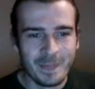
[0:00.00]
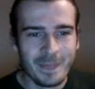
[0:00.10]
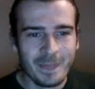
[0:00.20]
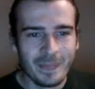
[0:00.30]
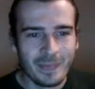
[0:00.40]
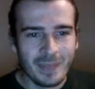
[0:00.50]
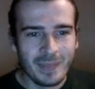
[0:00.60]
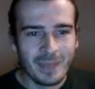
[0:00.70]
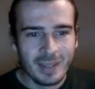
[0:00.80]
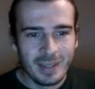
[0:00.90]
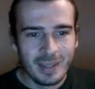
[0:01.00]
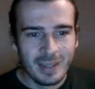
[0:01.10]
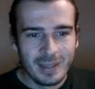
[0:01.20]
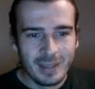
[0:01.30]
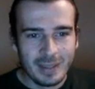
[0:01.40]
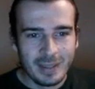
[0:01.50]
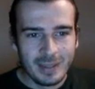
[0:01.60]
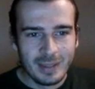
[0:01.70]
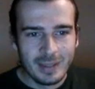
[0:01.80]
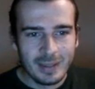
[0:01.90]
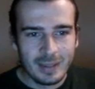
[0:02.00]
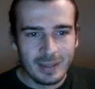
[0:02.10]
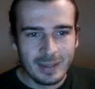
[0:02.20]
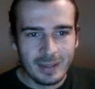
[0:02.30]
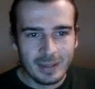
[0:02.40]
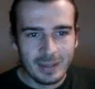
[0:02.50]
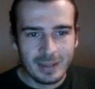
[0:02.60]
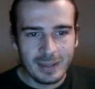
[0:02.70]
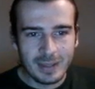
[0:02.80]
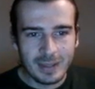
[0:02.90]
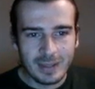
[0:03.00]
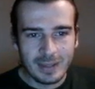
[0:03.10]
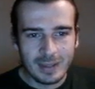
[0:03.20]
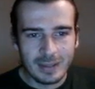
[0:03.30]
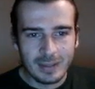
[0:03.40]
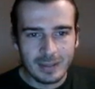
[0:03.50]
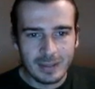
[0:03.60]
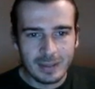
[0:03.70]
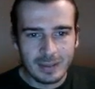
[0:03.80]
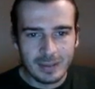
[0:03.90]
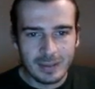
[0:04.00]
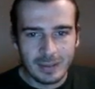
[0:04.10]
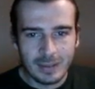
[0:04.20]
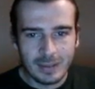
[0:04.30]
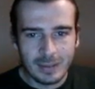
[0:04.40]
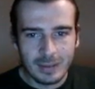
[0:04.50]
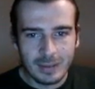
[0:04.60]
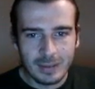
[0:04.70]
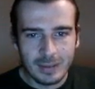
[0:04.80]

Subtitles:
[no speech]